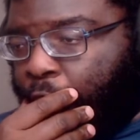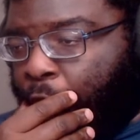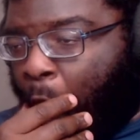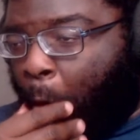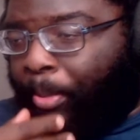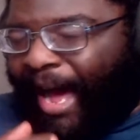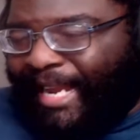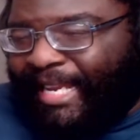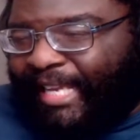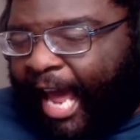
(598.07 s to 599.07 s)

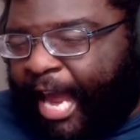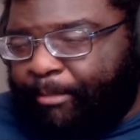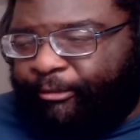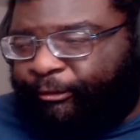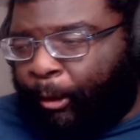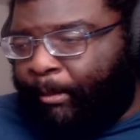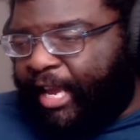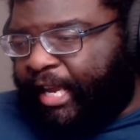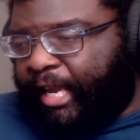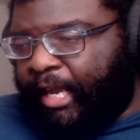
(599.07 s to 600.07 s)
Nobody came for
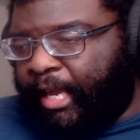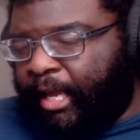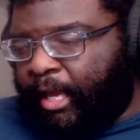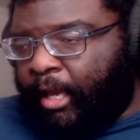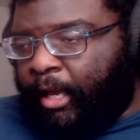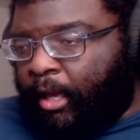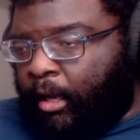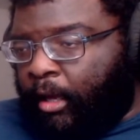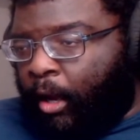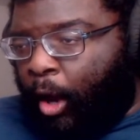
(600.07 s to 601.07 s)
me.
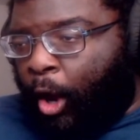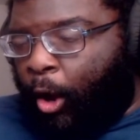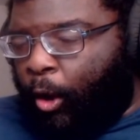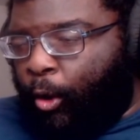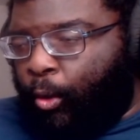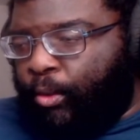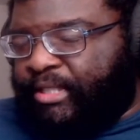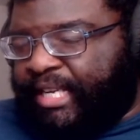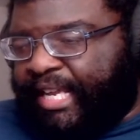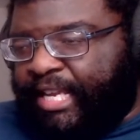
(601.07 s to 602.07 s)
Oh,
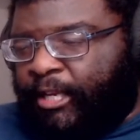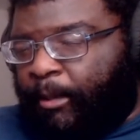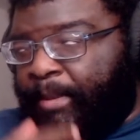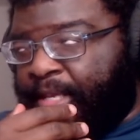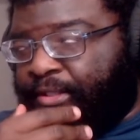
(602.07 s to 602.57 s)
did he commit